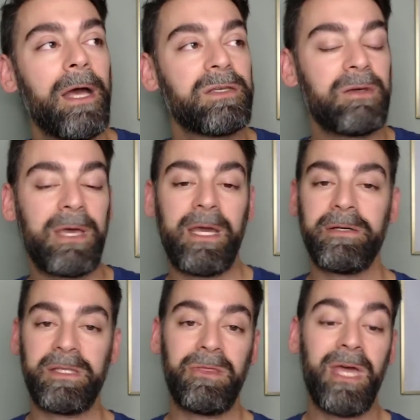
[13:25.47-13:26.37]
So
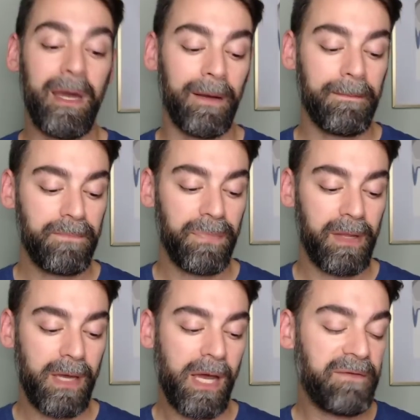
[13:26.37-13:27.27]
here's the thing.
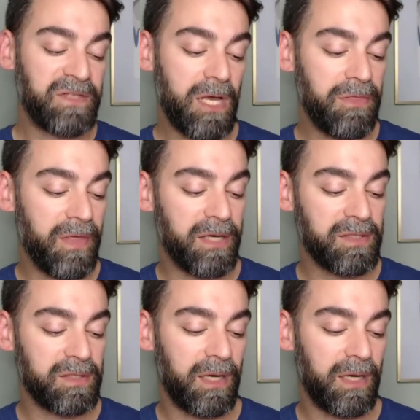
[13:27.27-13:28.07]
And I've said this,